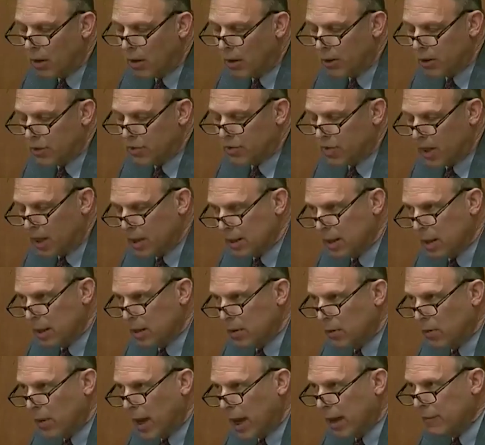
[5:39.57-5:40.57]
Are you saying that
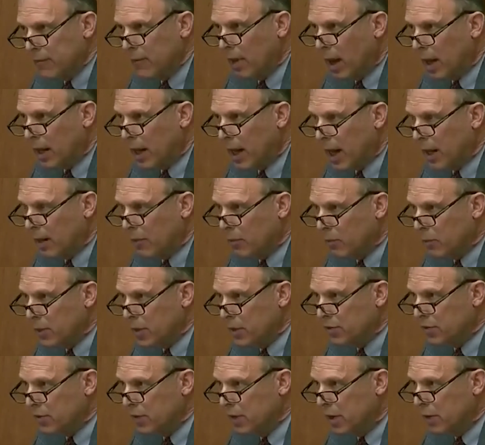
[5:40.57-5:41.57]
you have not had a
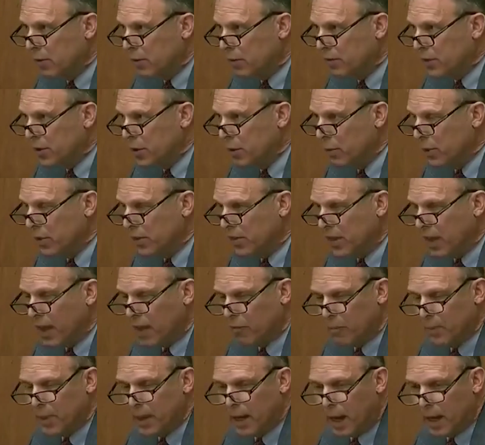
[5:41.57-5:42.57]
recent interview with the
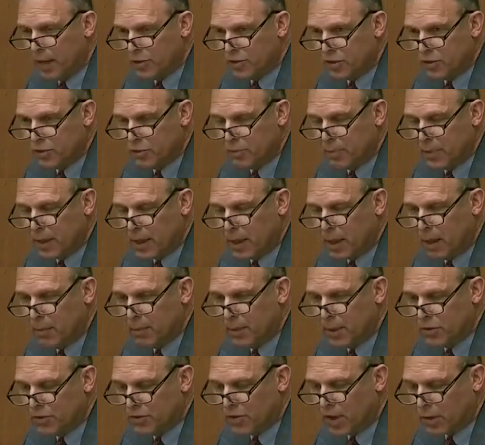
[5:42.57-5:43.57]
FBI since
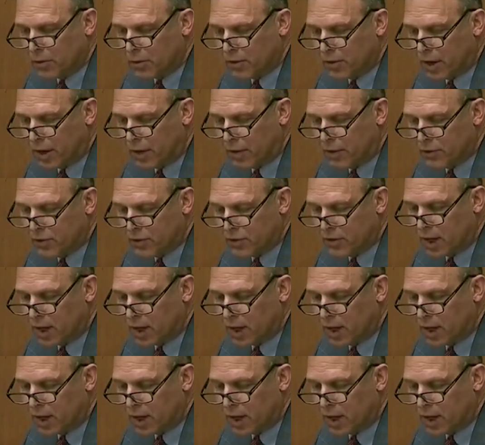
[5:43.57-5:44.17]
becoming Secretary of